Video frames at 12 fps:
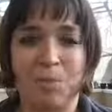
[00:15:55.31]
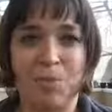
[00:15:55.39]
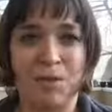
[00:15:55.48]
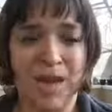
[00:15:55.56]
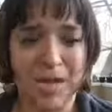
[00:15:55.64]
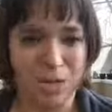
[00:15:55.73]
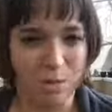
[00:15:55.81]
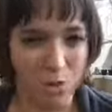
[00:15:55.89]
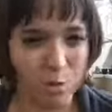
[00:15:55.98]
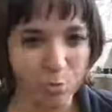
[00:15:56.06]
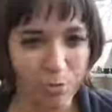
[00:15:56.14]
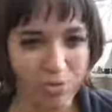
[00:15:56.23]
People are
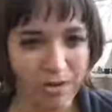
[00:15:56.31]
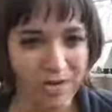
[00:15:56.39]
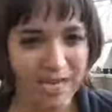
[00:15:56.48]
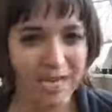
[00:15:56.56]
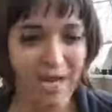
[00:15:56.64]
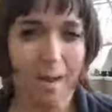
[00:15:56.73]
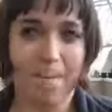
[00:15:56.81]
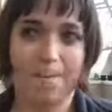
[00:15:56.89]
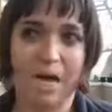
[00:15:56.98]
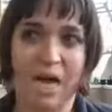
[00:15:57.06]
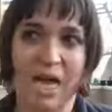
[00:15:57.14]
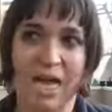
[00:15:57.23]
actually more motivated
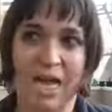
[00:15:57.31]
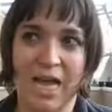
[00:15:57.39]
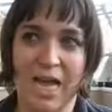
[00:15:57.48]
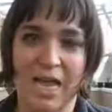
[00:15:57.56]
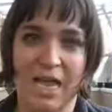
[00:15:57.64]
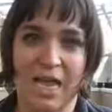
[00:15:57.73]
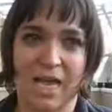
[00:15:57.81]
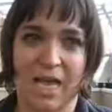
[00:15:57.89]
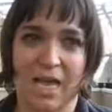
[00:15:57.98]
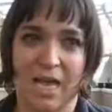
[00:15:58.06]
by